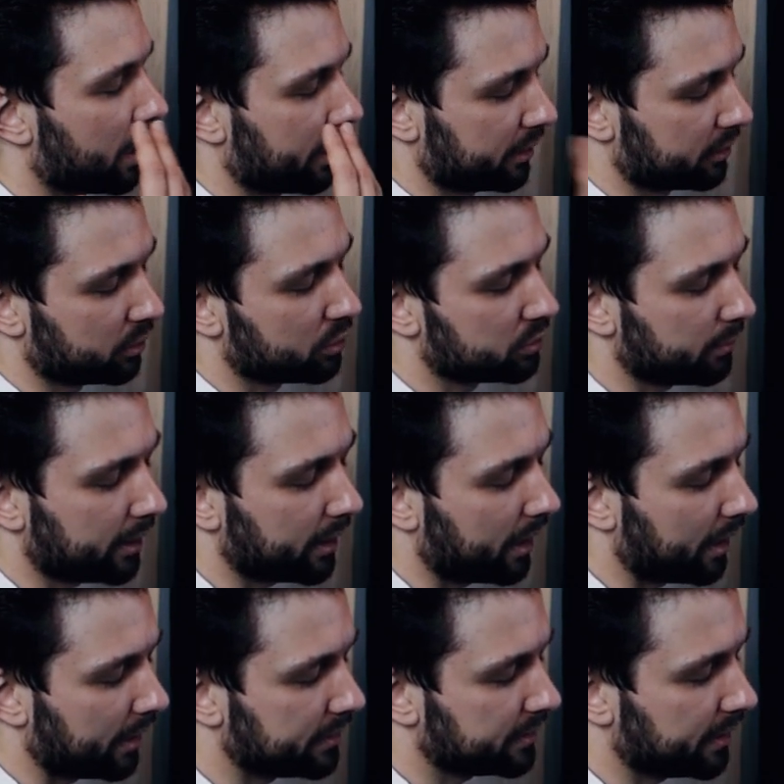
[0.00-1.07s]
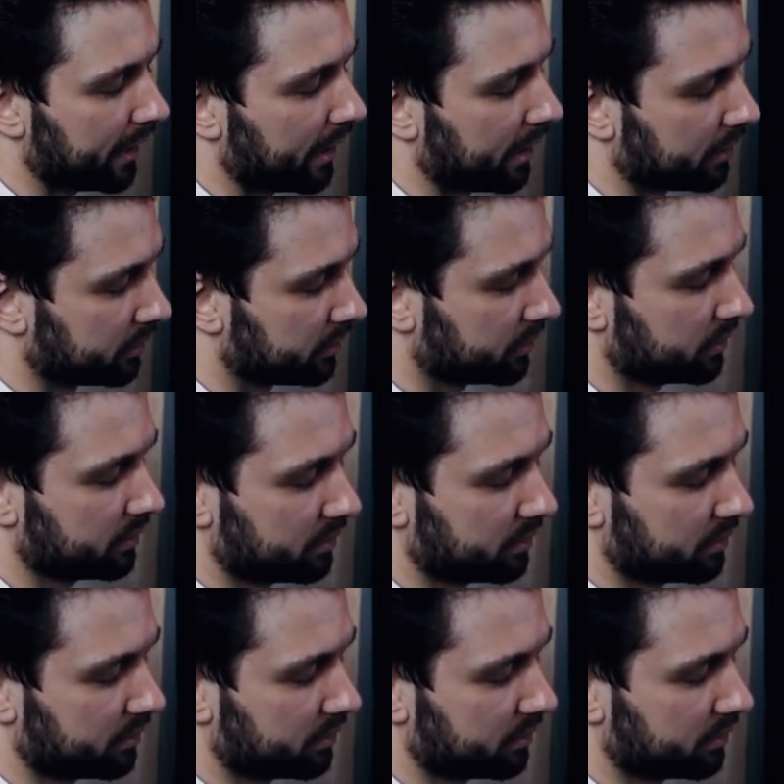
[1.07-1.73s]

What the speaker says: I close my eyes, and